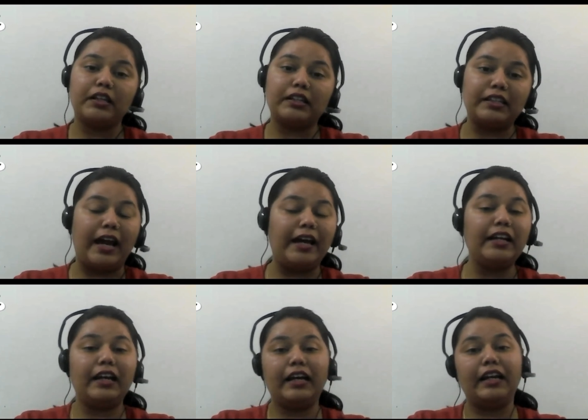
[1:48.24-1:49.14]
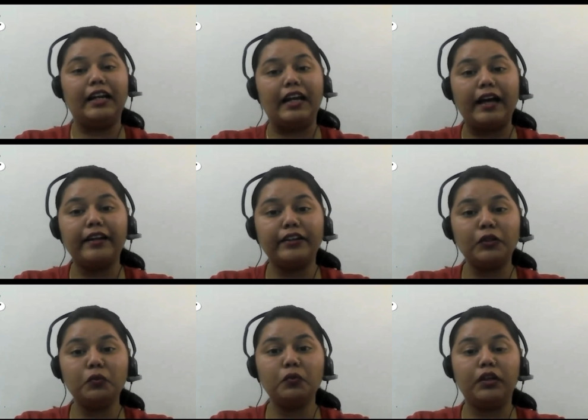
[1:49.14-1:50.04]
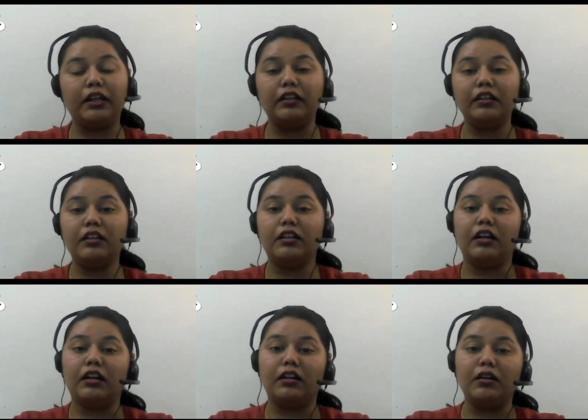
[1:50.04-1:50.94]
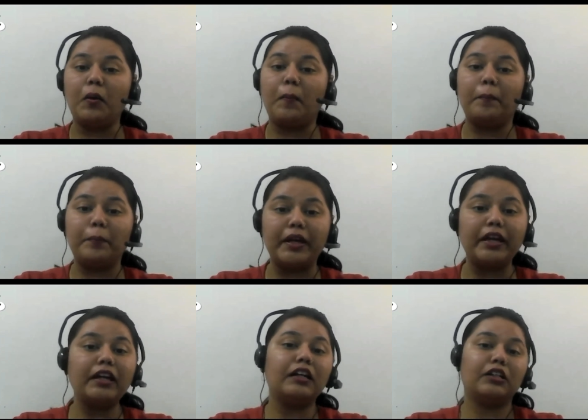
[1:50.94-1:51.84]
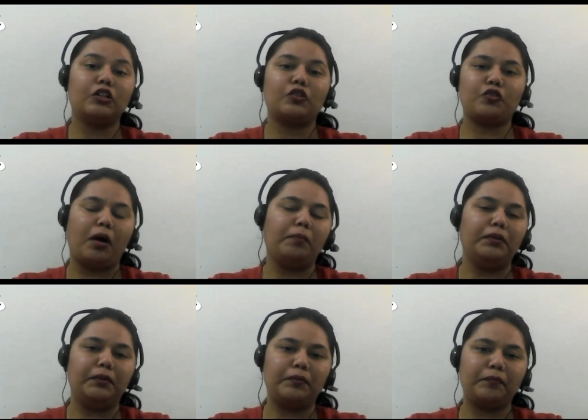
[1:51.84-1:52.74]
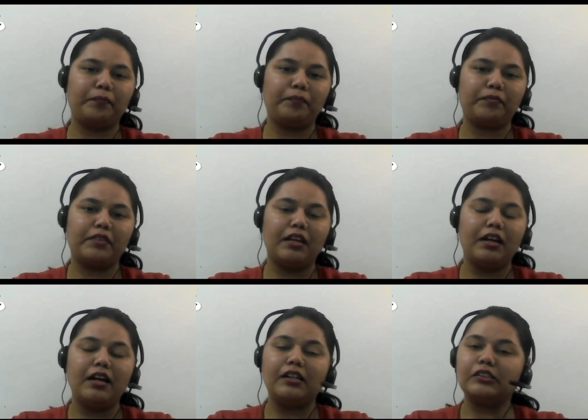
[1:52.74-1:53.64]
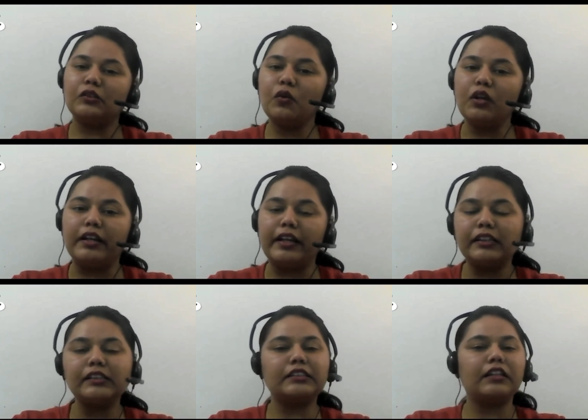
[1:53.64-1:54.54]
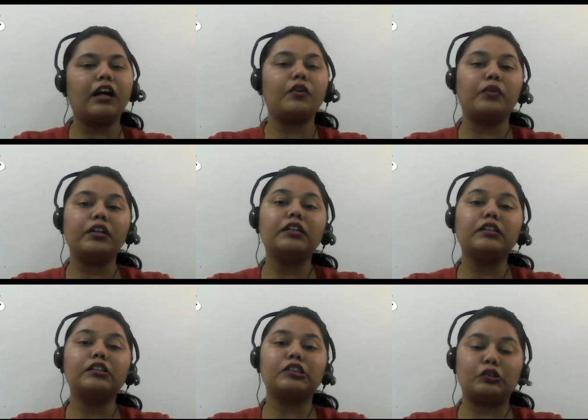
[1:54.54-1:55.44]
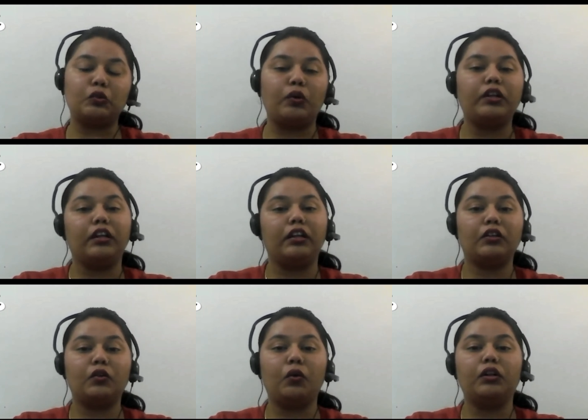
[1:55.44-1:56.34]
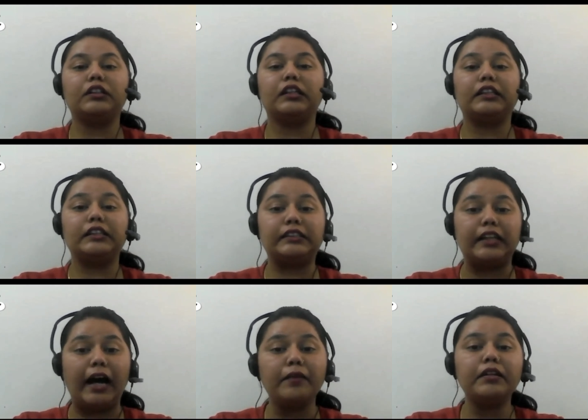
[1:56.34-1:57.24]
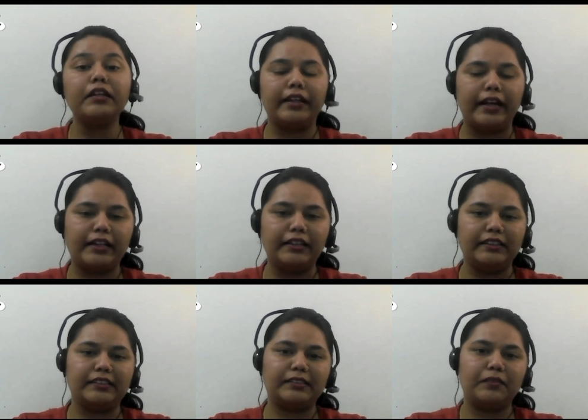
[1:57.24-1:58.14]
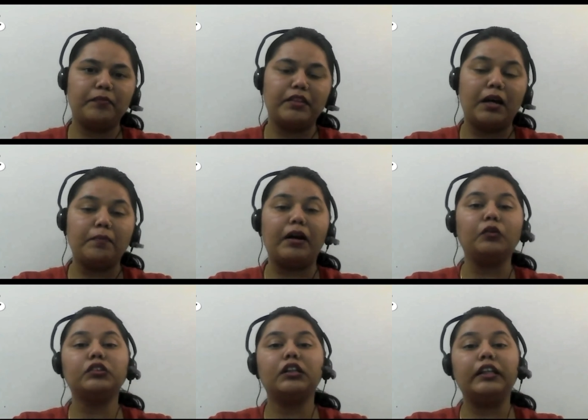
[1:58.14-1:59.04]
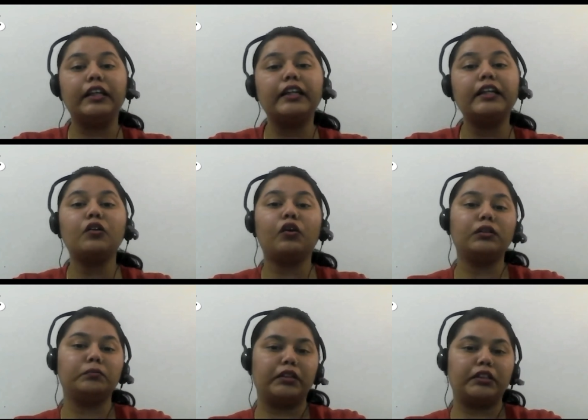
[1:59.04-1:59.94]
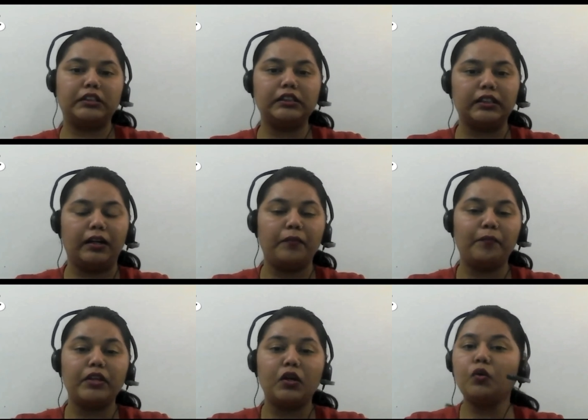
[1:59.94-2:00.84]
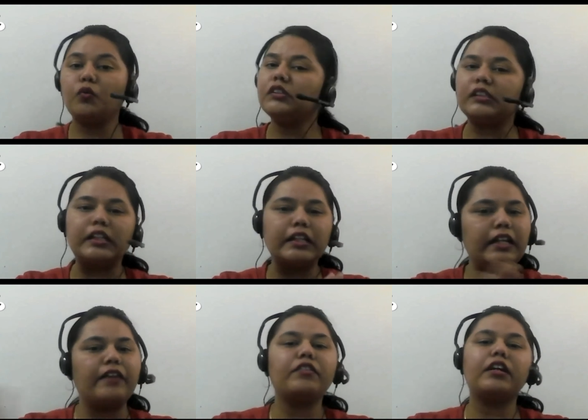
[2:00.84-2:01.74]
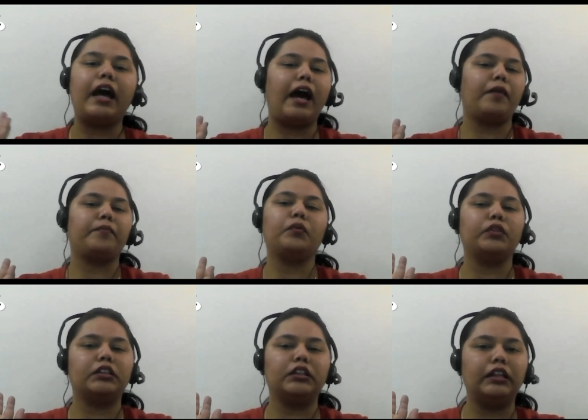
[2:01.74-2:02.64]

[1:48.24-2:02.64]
can land you in a big trouble so let us start reading the story called The Diamond Necklace about a lady called Matilda who was never happy with her